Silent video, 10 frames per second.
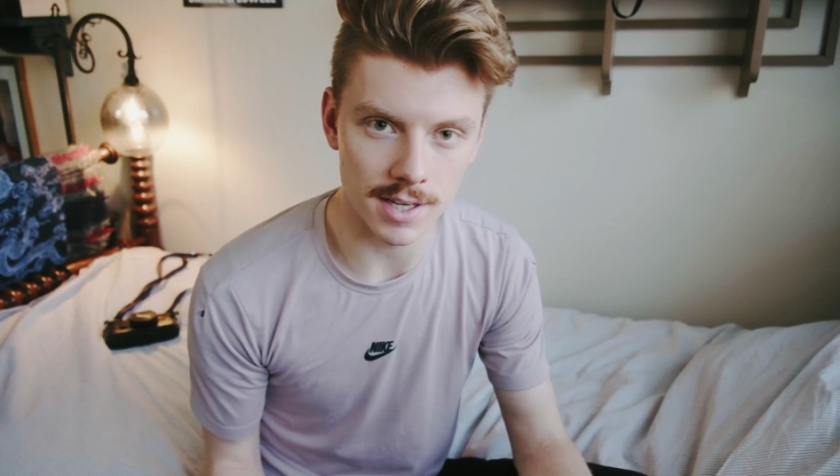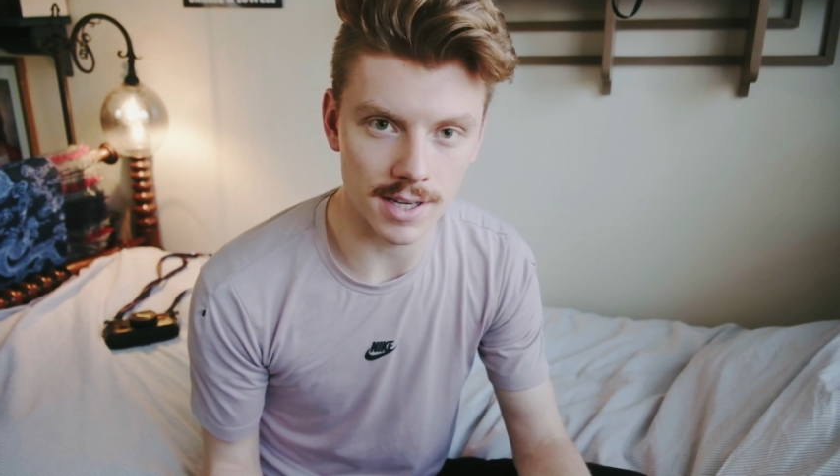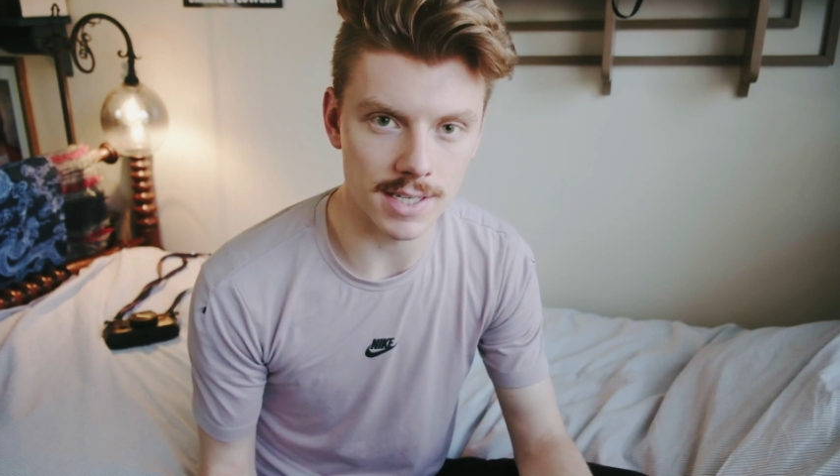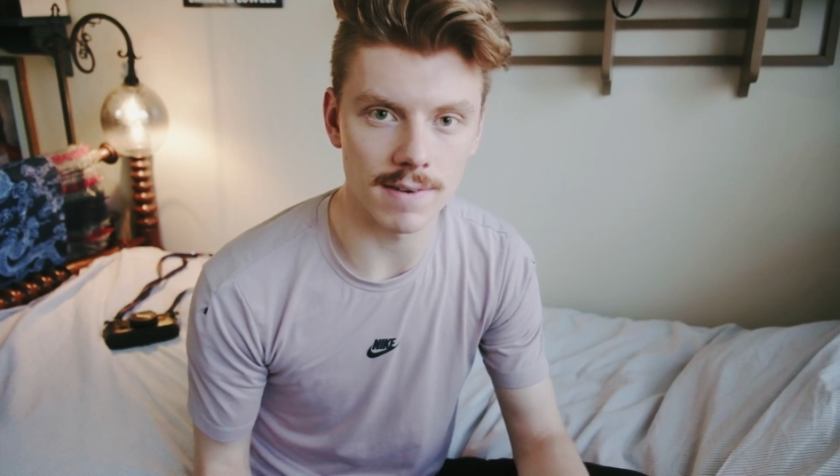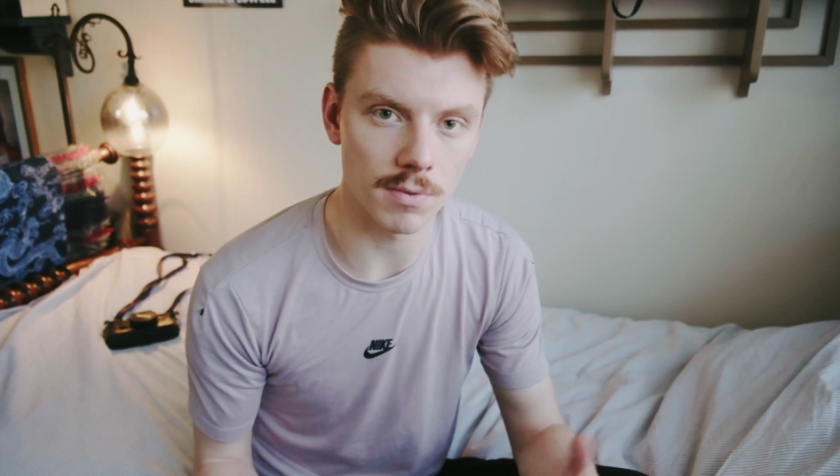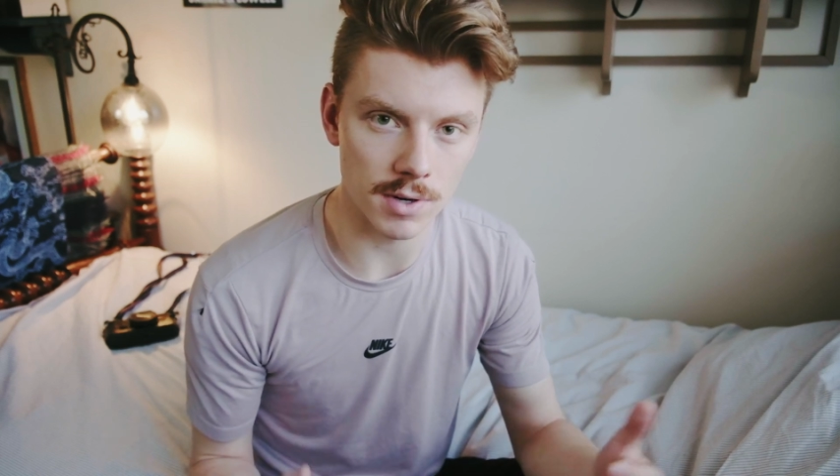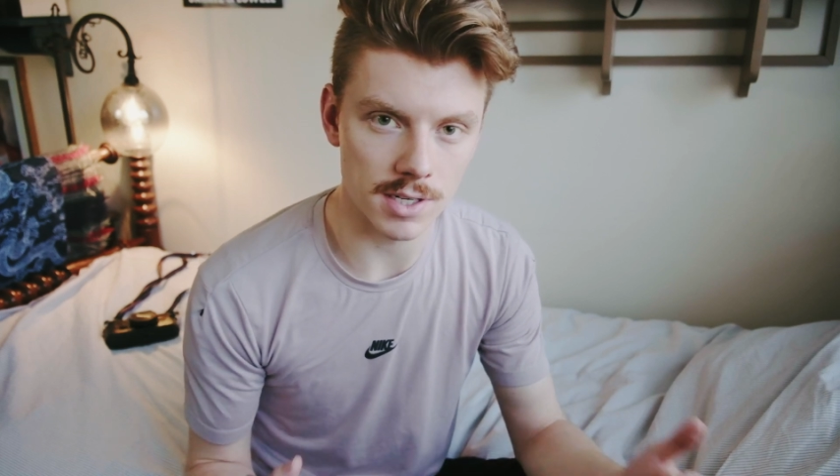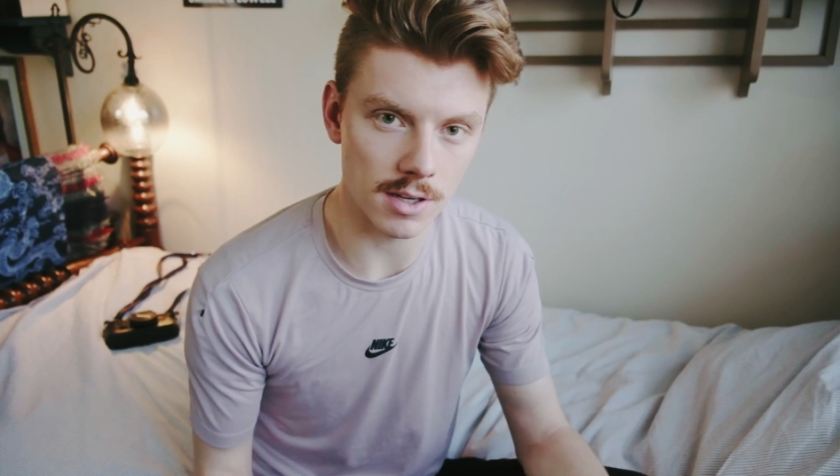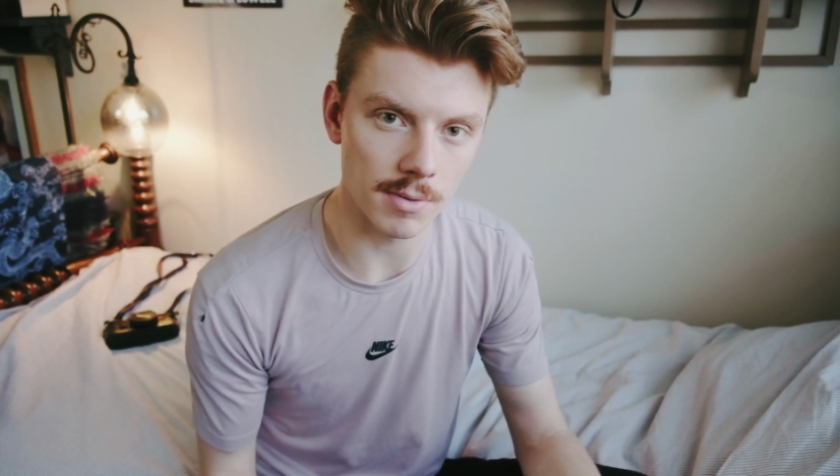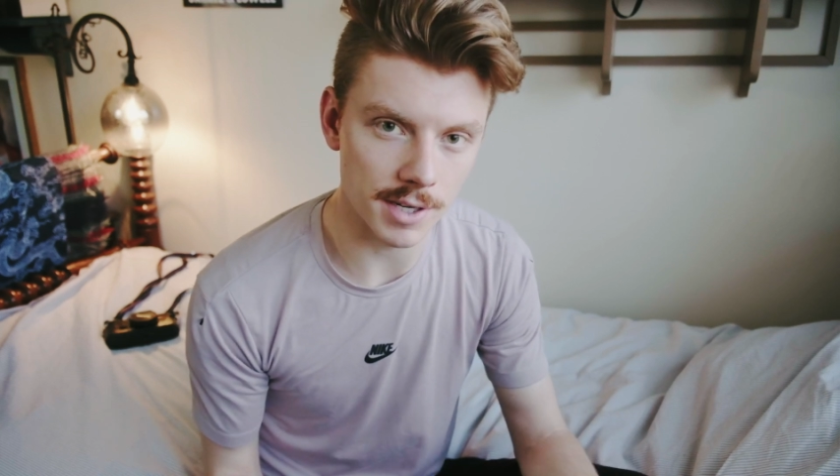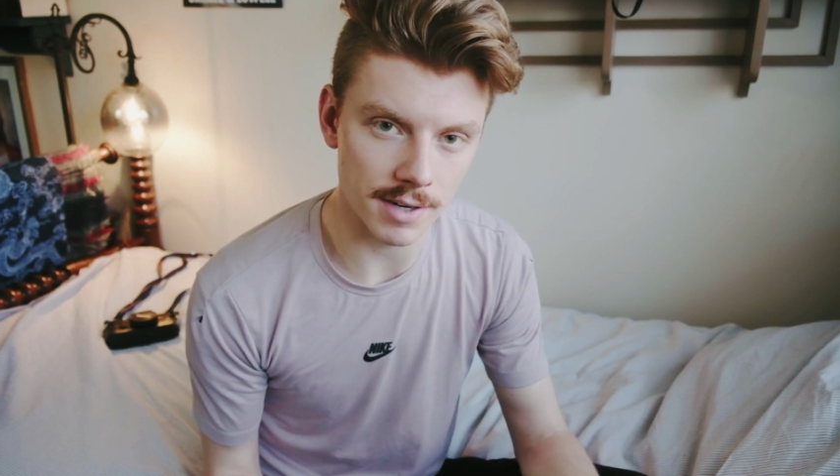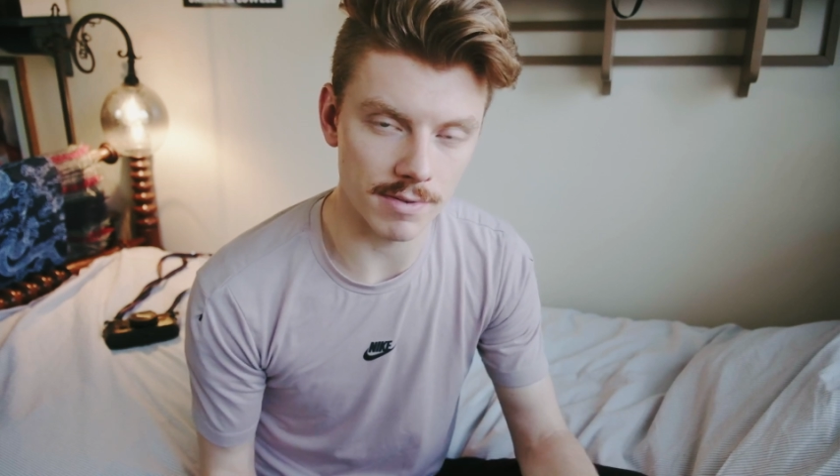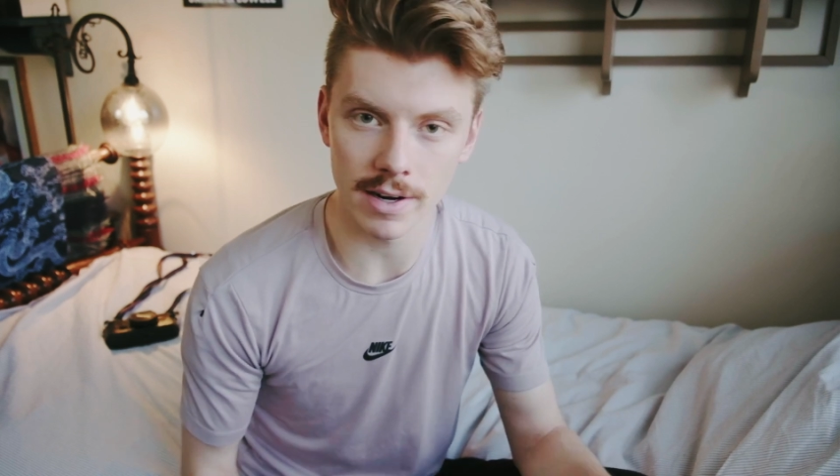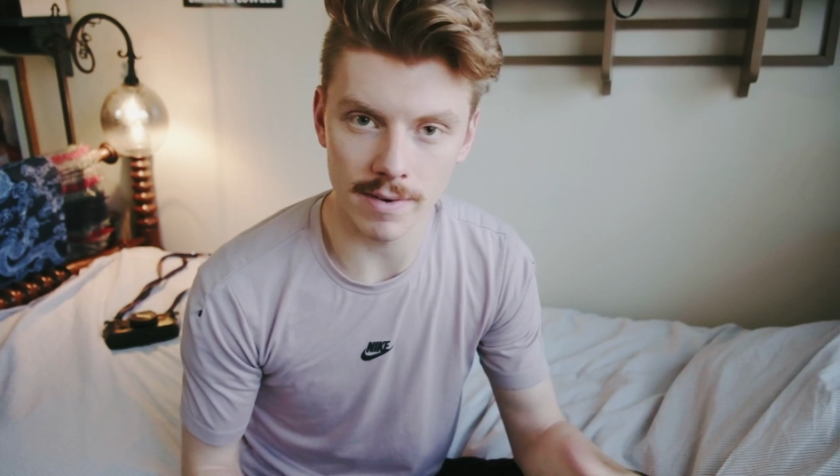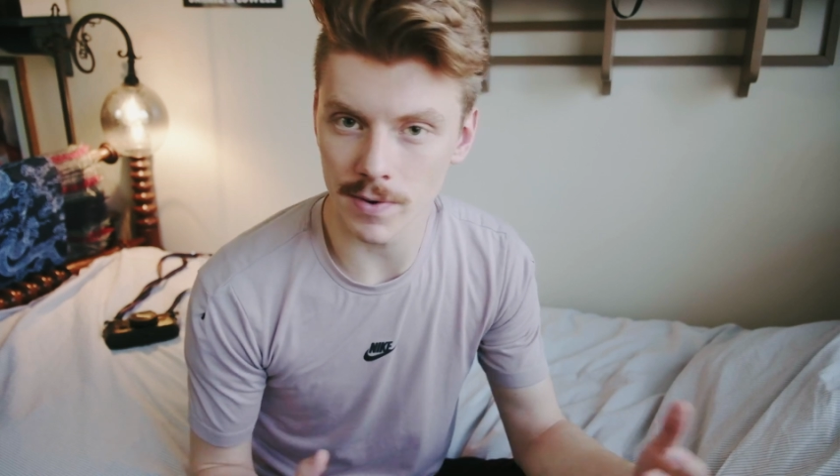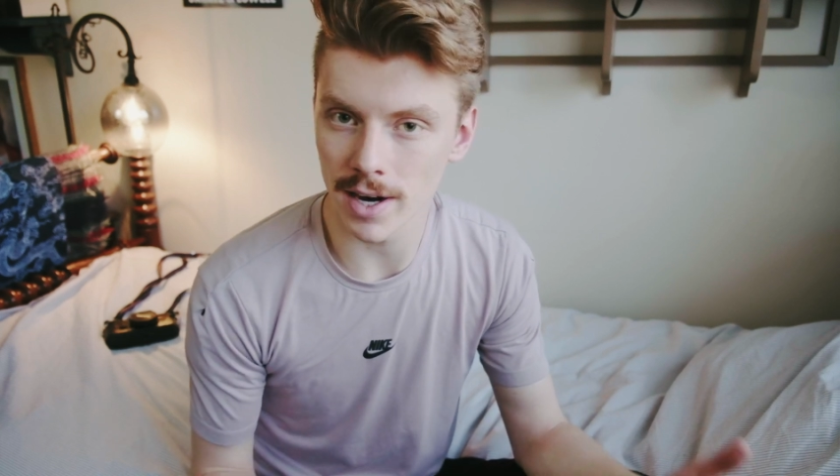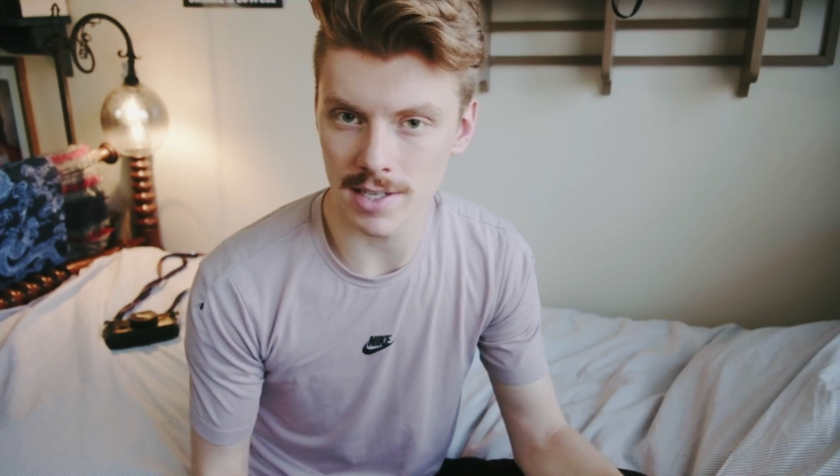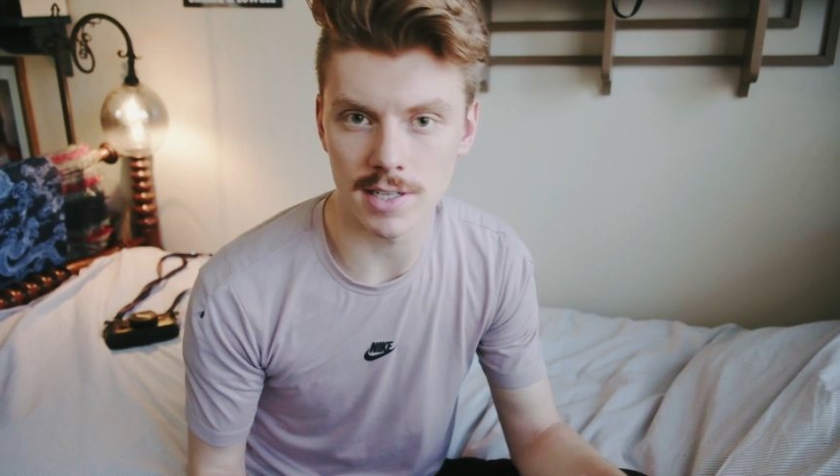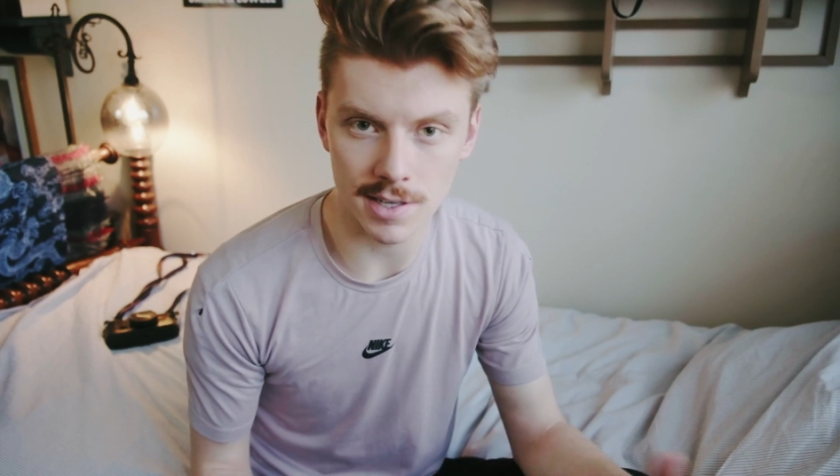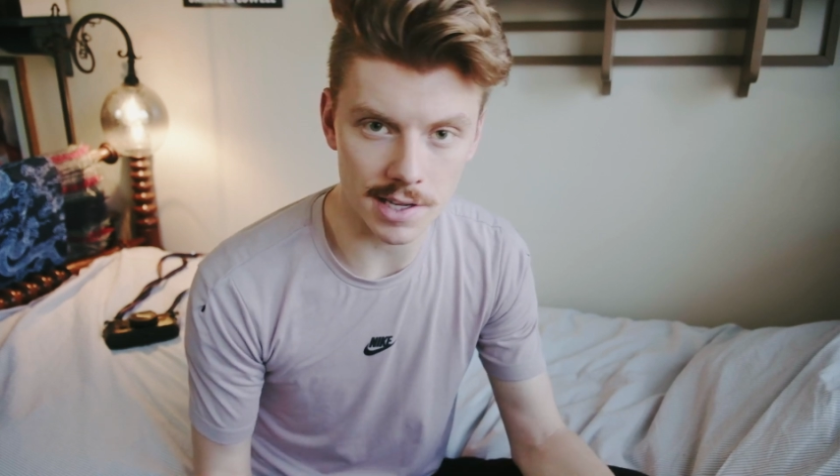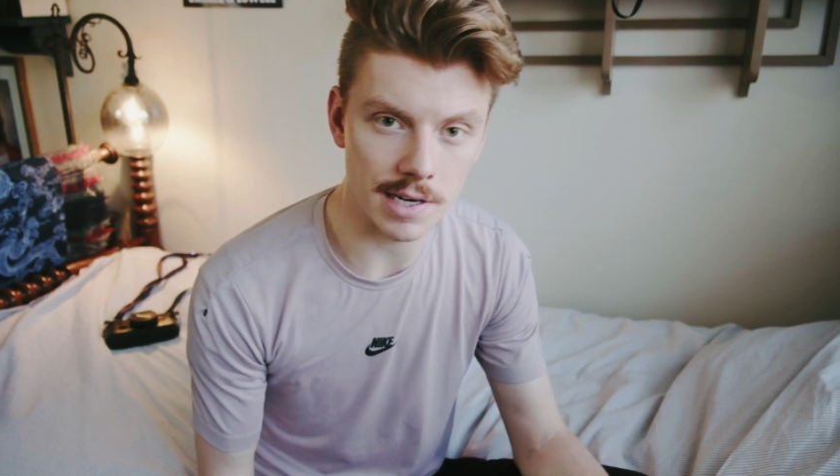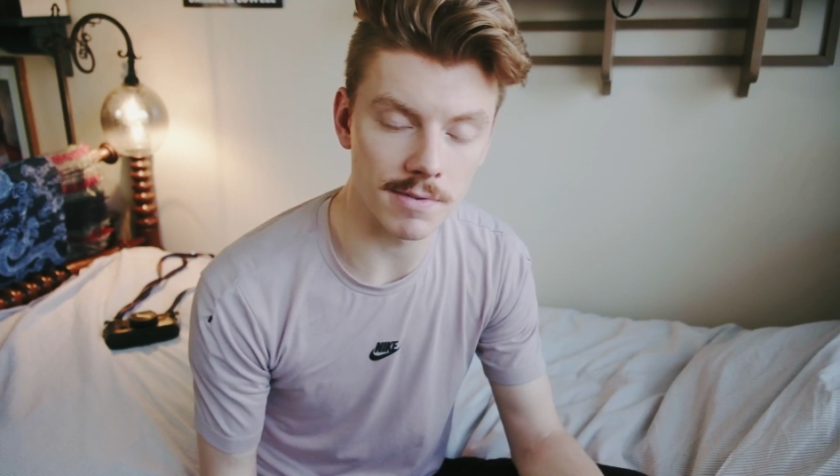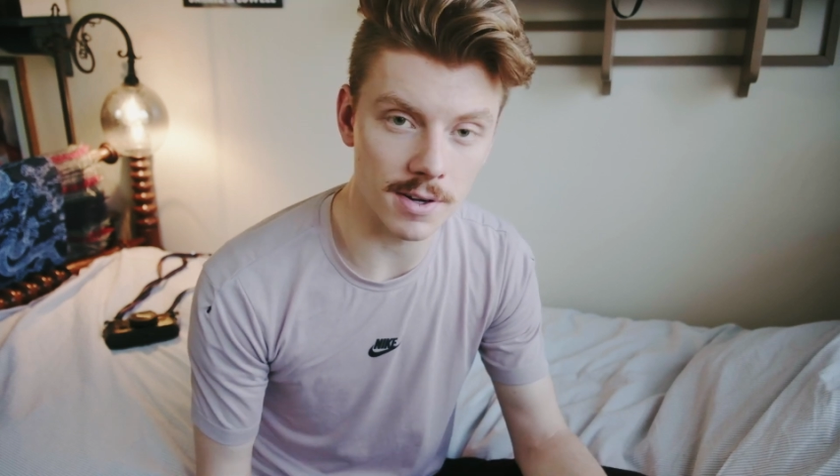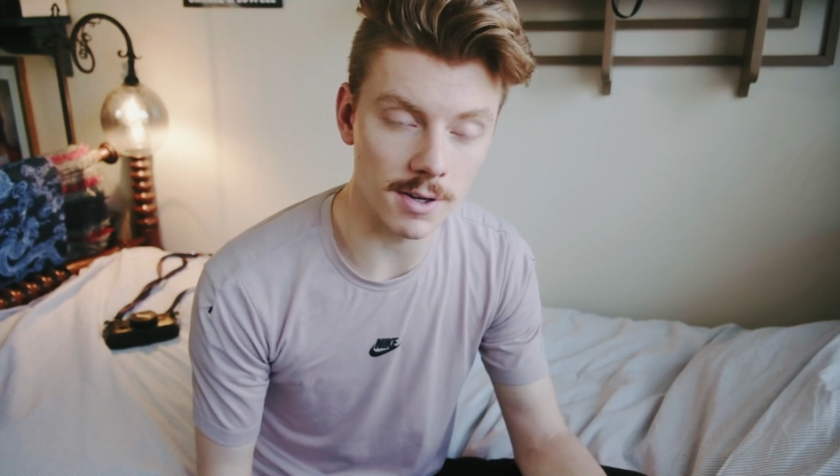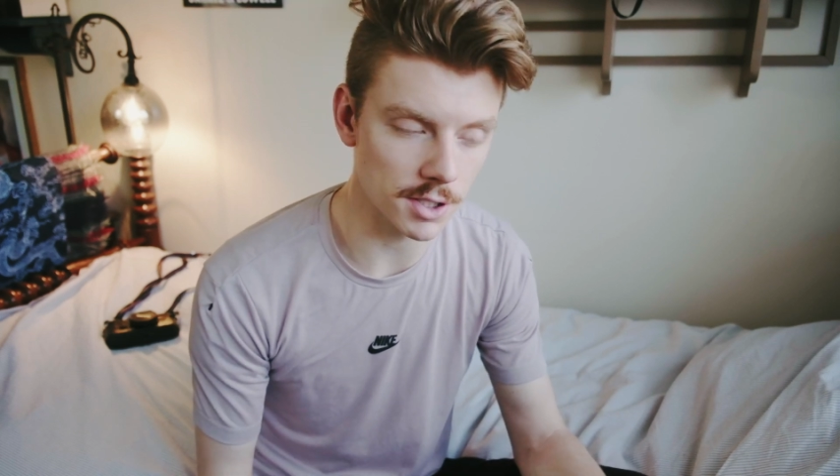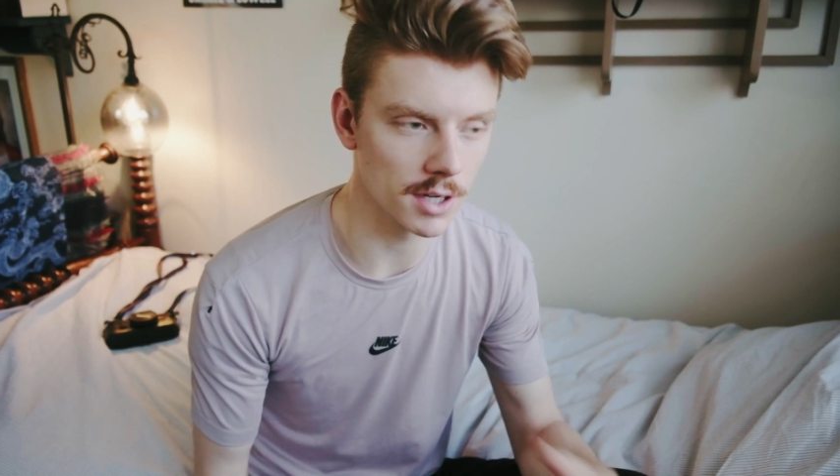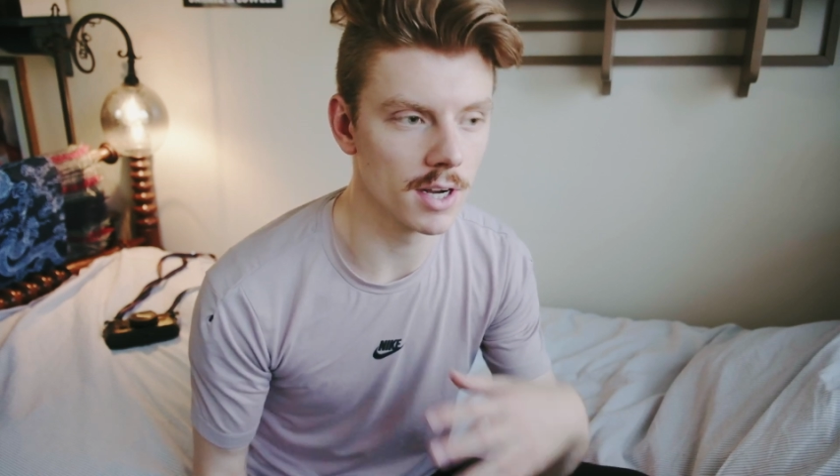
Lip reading: because everywhere is a little bit different, everywhere has a slightly different culture.